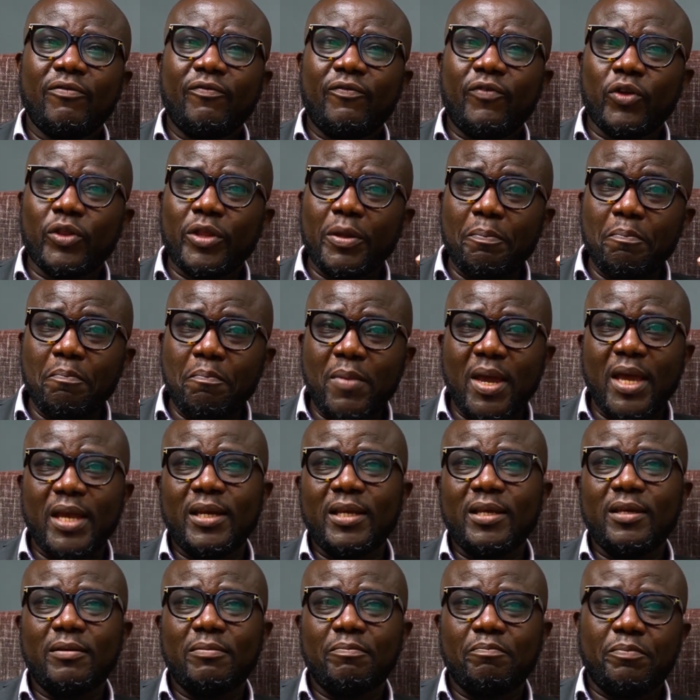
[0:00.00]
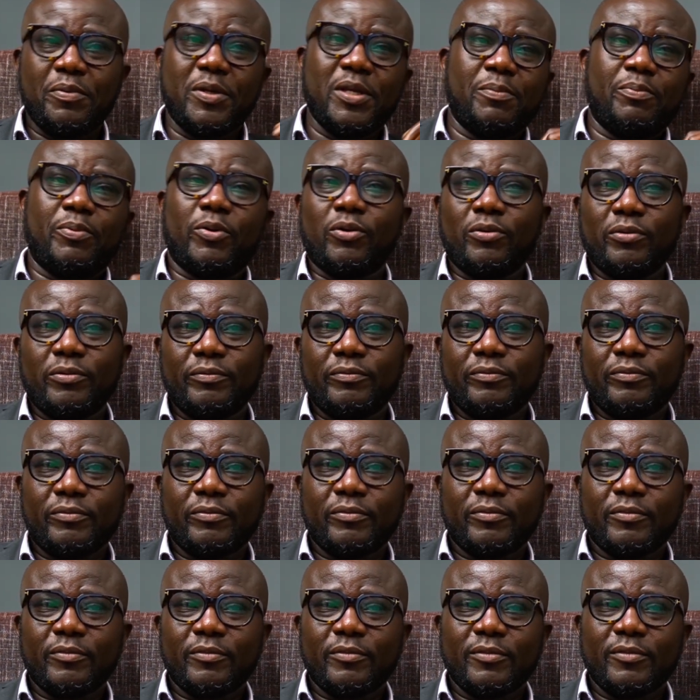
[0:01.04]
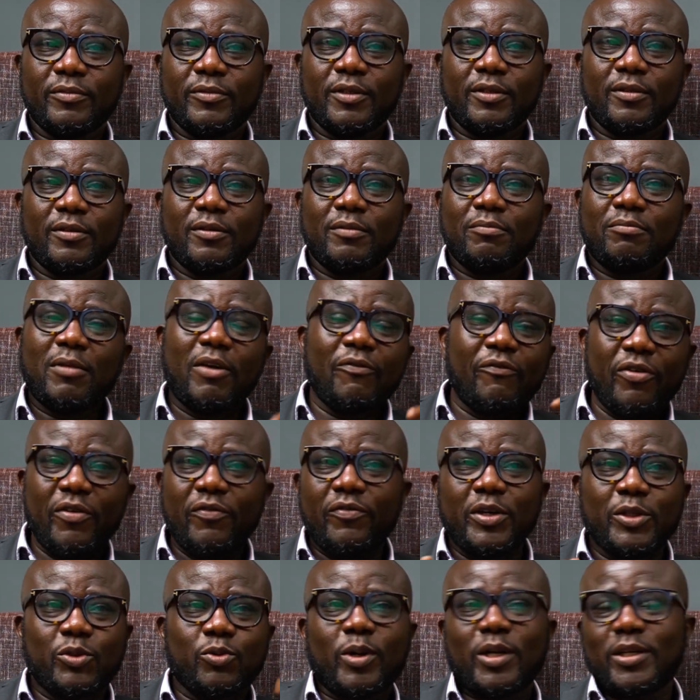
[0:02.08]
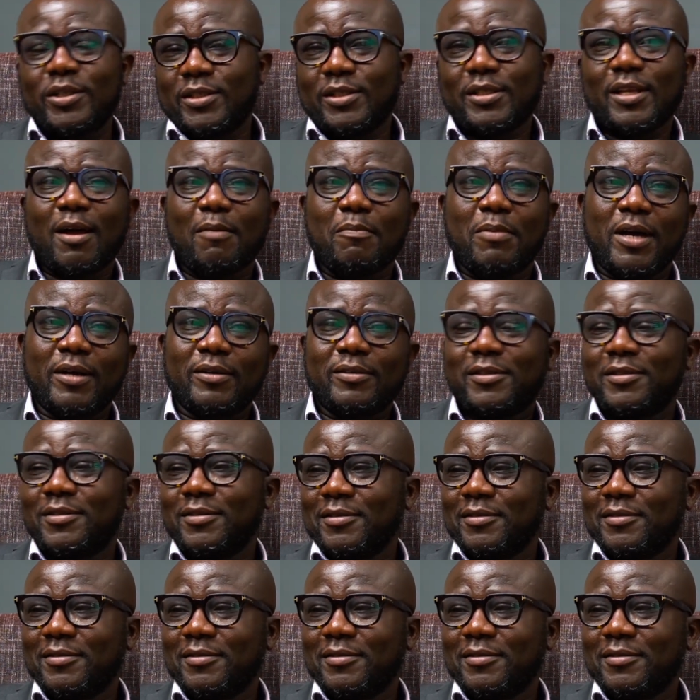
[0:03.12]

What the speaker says: for the many people. My favorite one is Starbucks.